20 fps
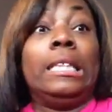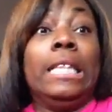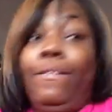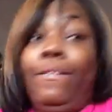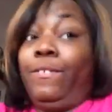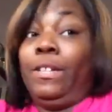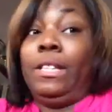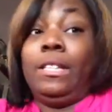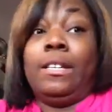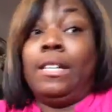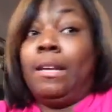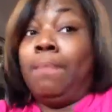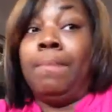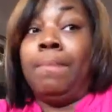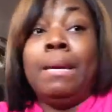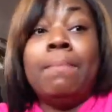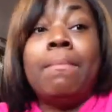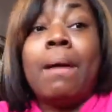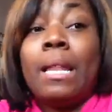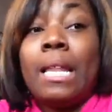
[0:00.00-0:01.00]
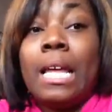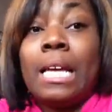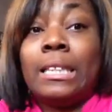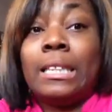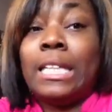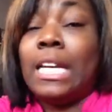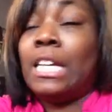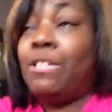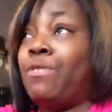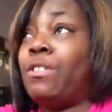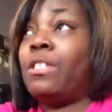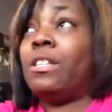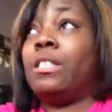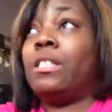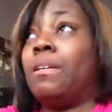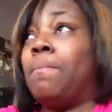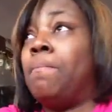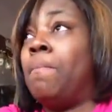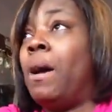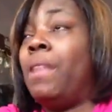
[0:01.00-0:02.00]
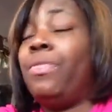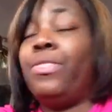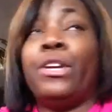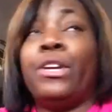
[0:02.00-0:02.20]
if it's going to be my last days, whether it's a month,